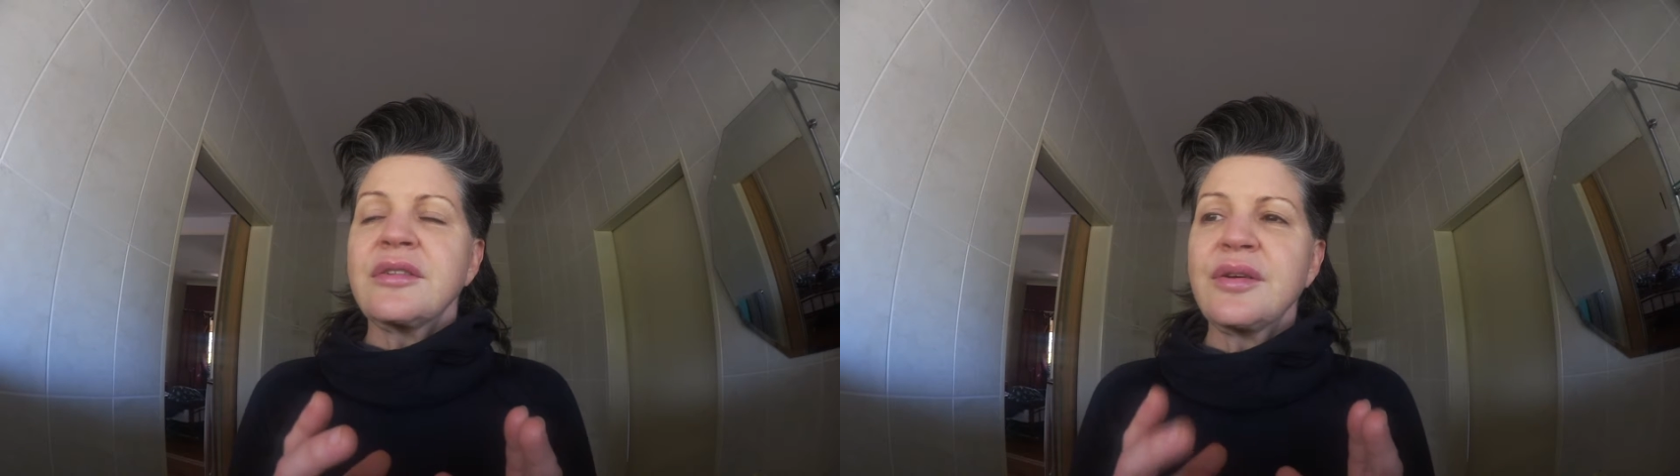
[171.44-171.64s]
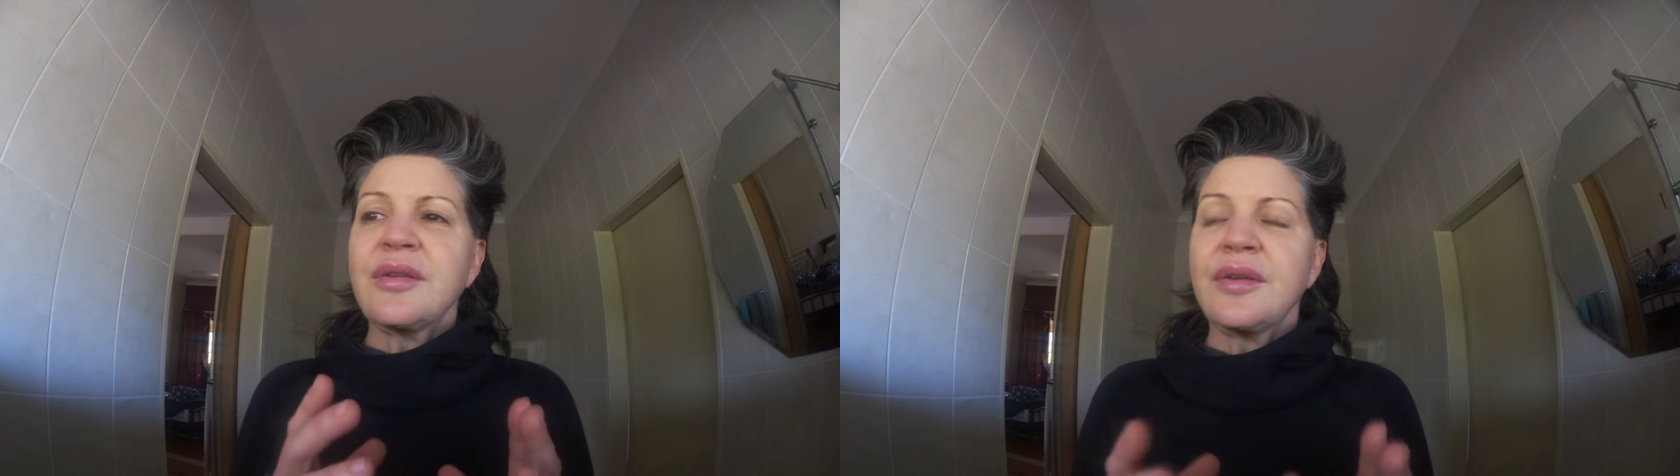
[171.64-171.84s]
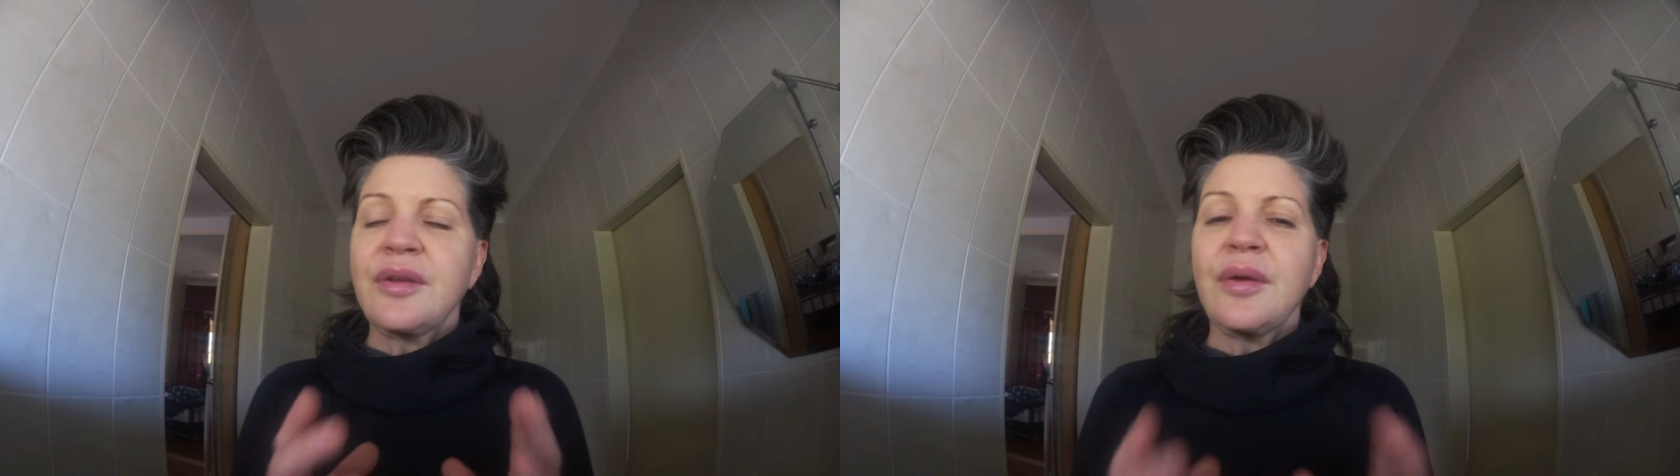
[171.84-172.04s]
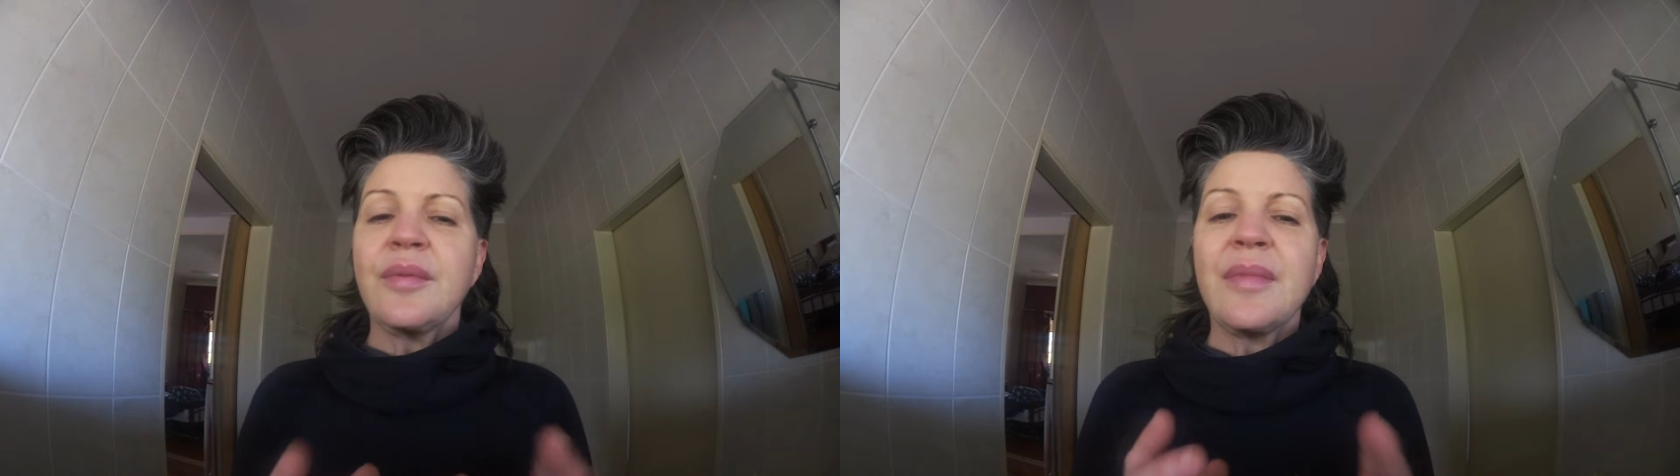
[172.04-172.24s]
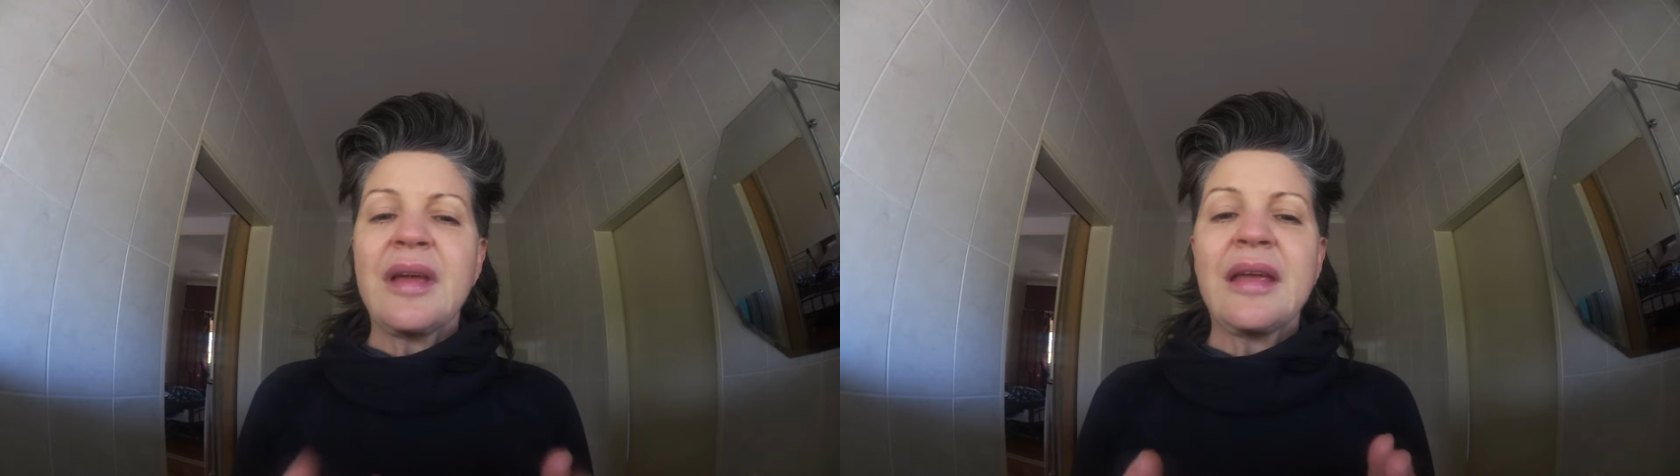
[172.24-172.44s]
to the
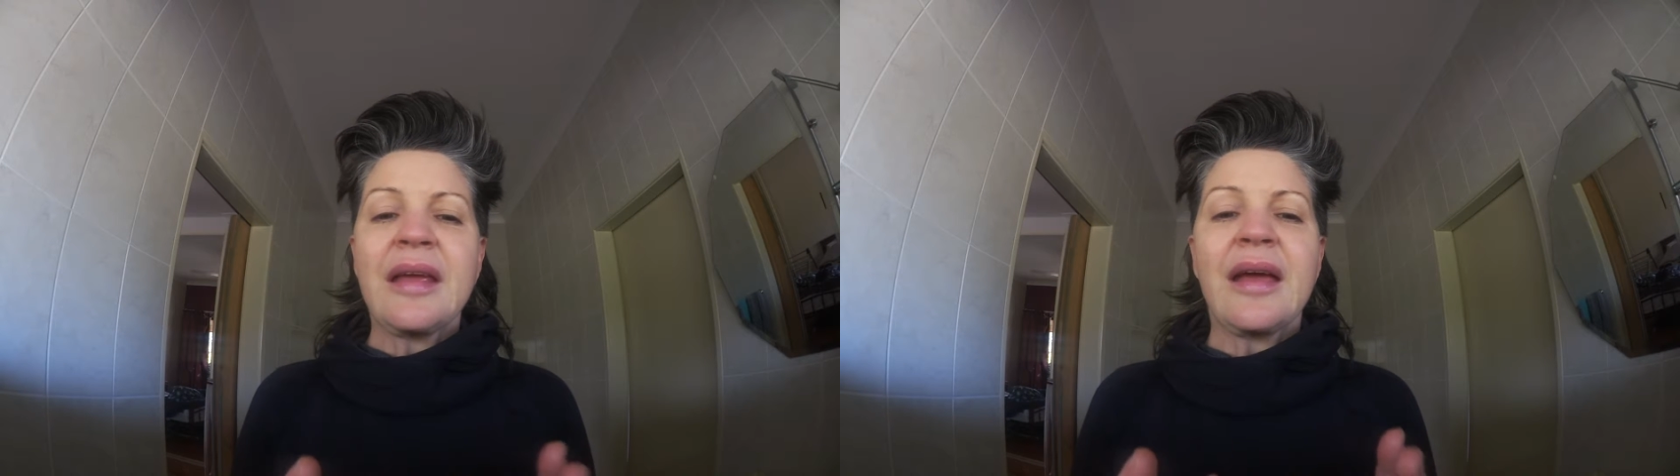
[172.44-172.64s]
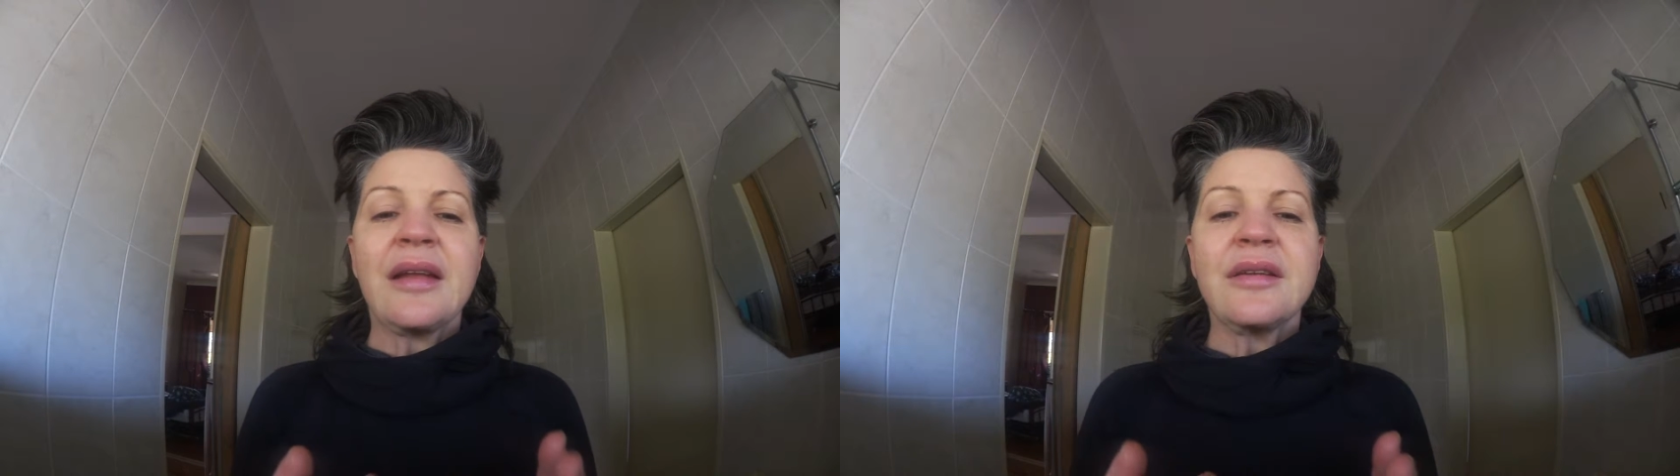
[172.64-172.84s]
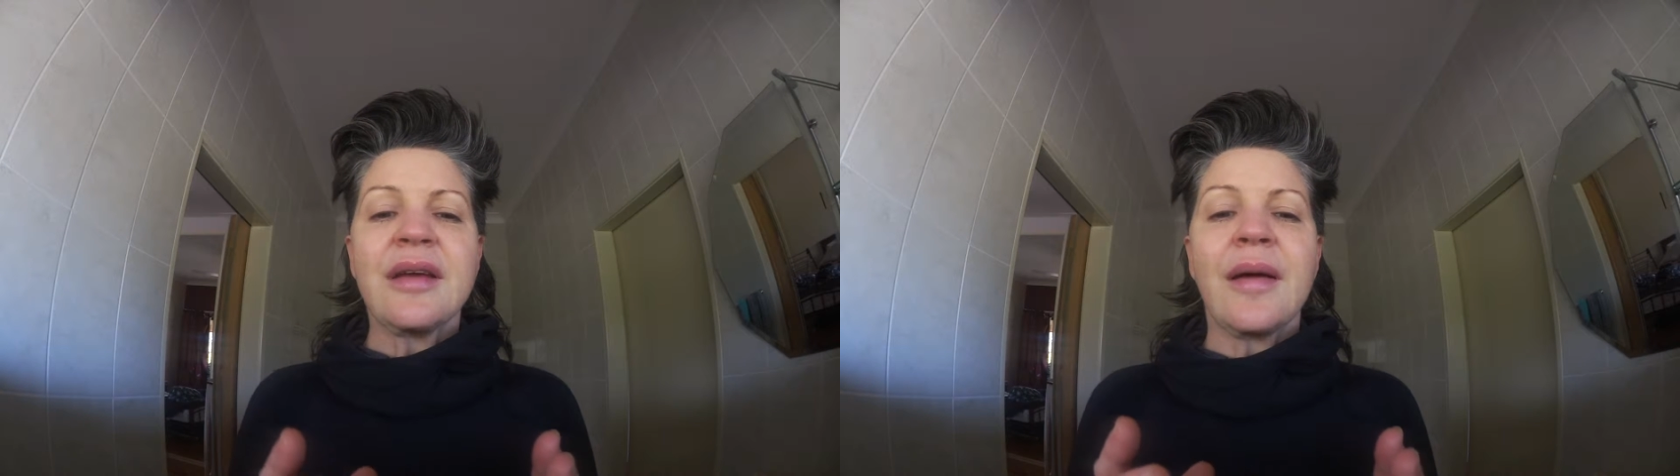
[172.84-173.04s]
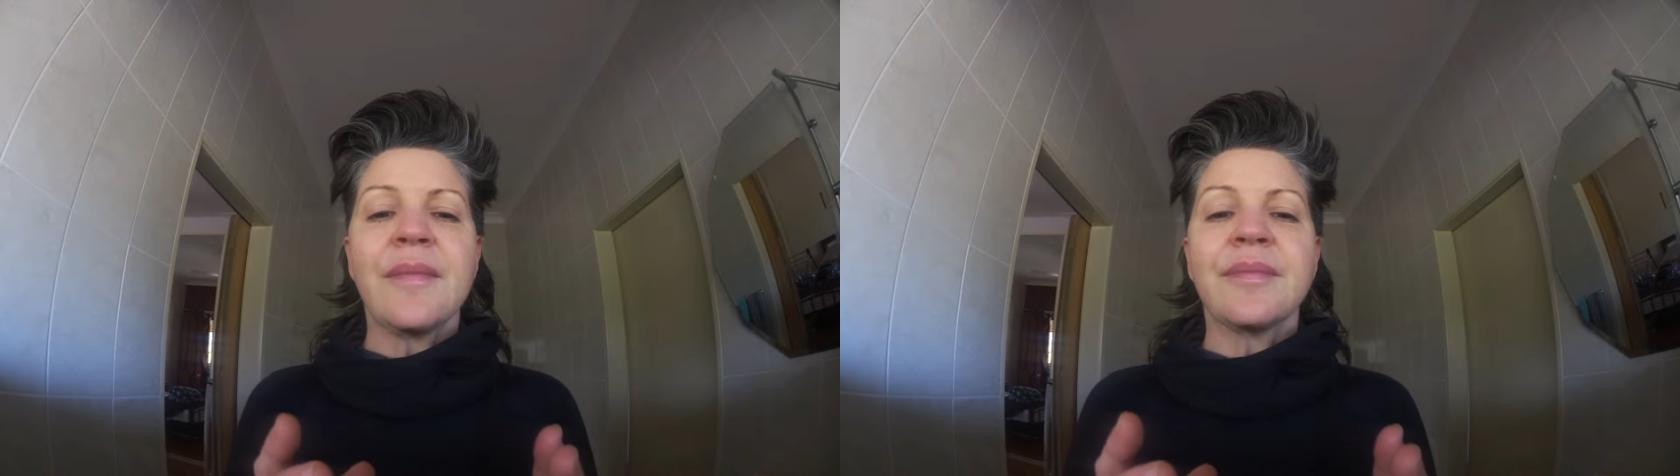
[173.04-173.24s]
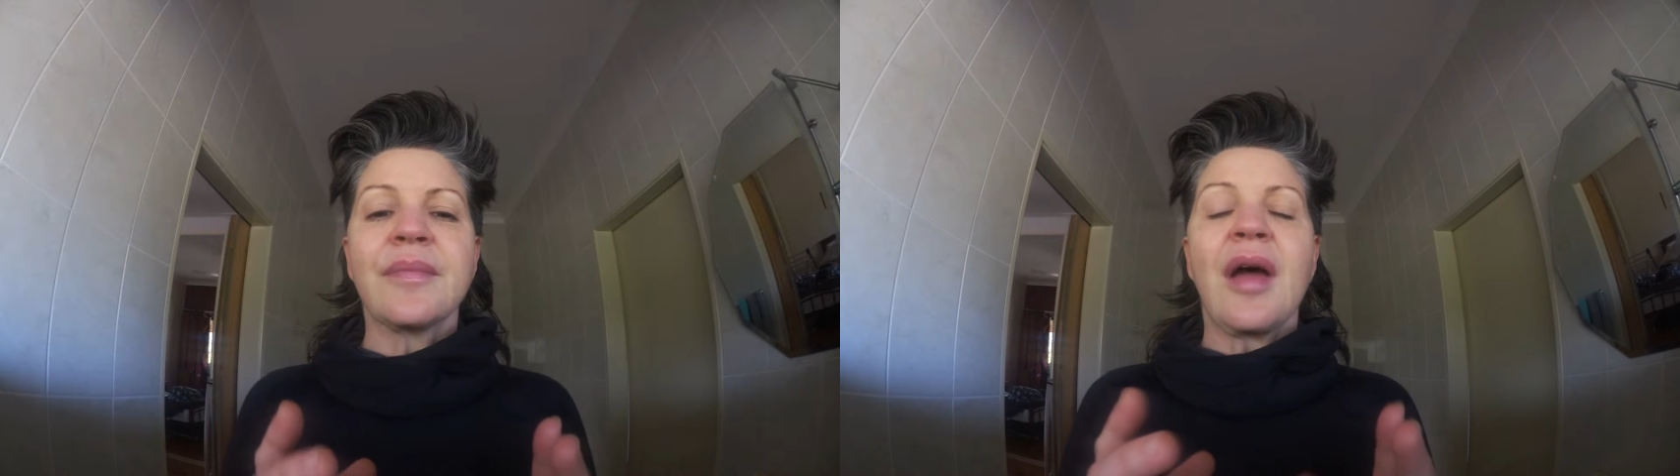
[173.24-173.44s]
new me. And
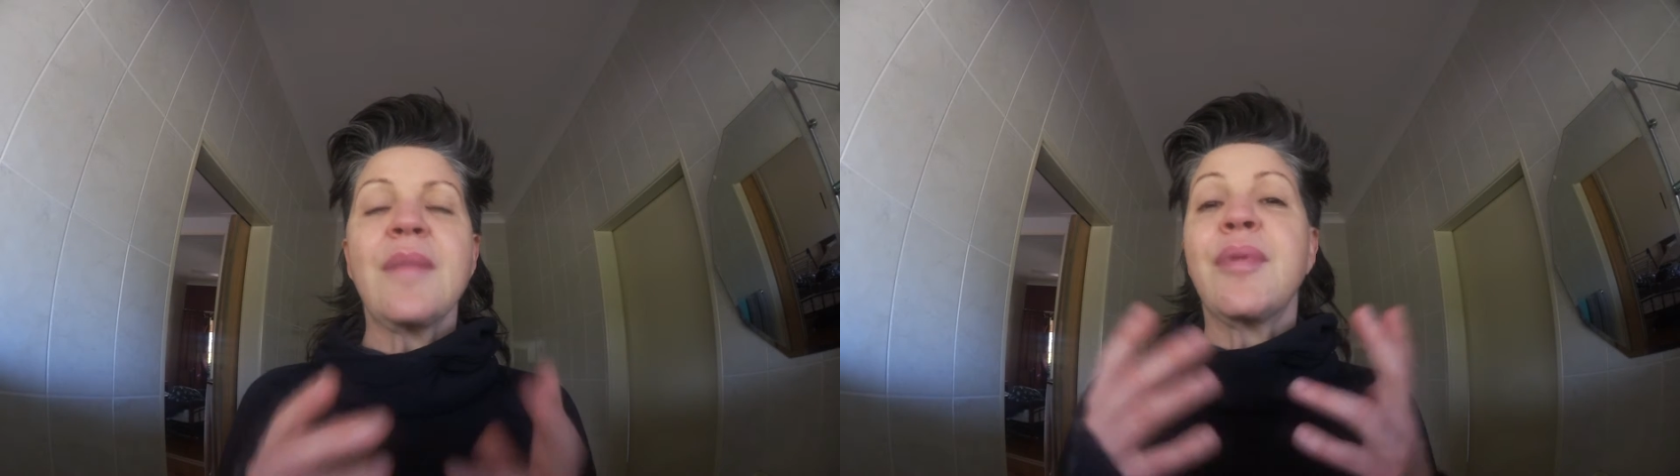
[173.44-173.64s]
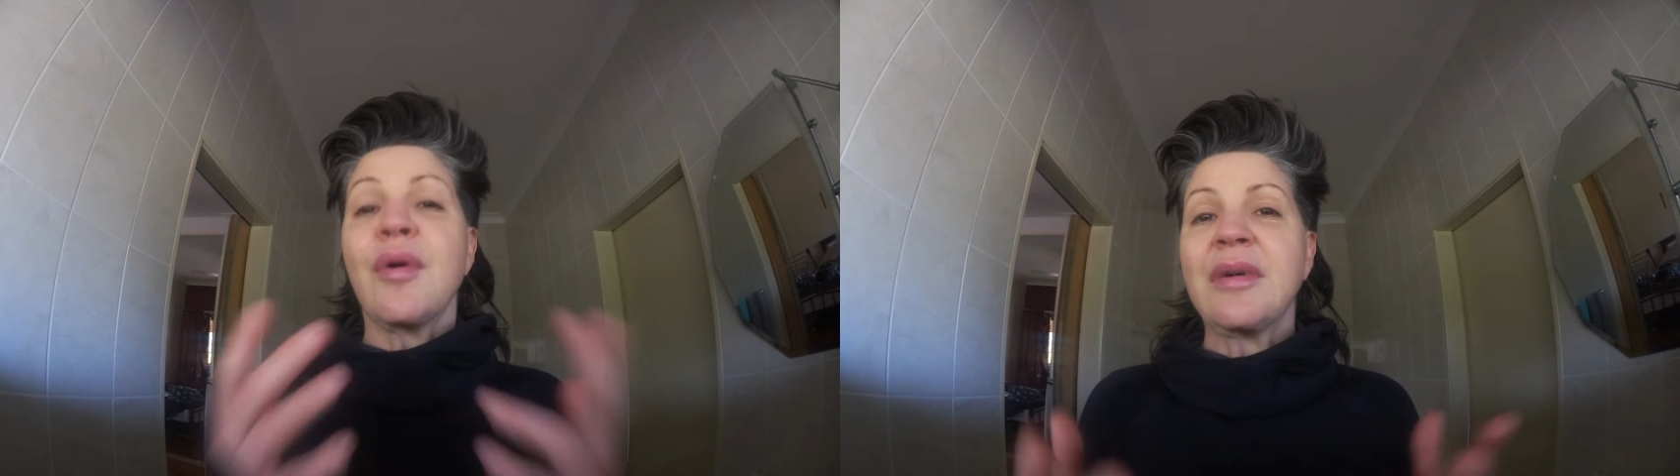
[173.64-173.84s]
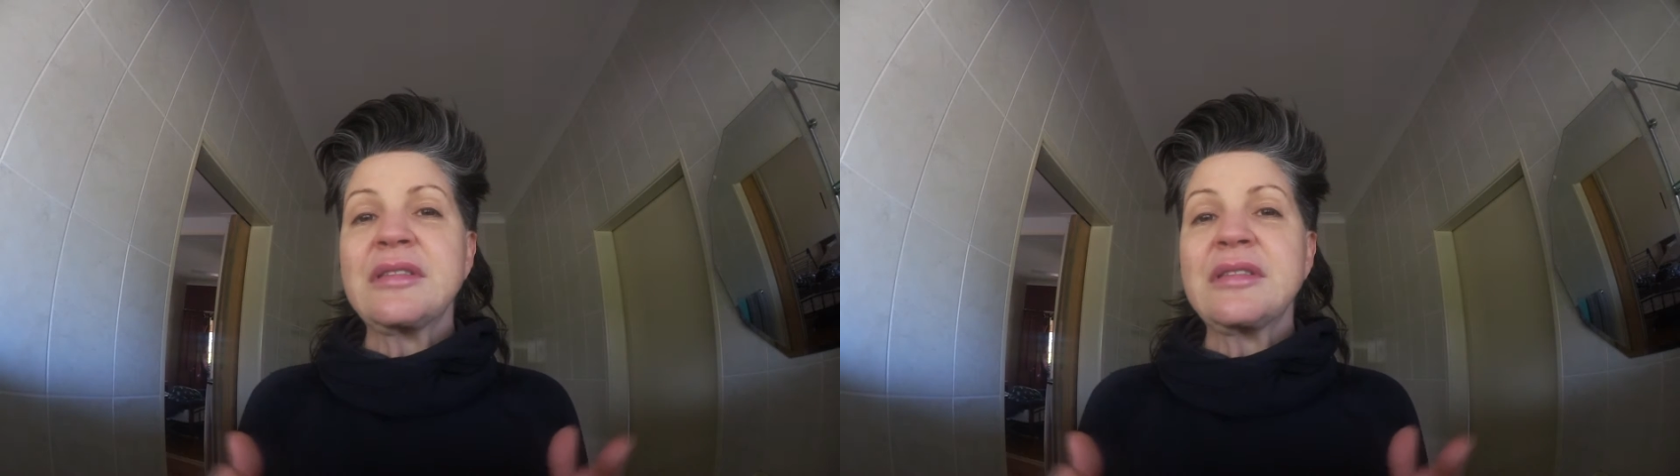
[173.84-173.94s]
I bought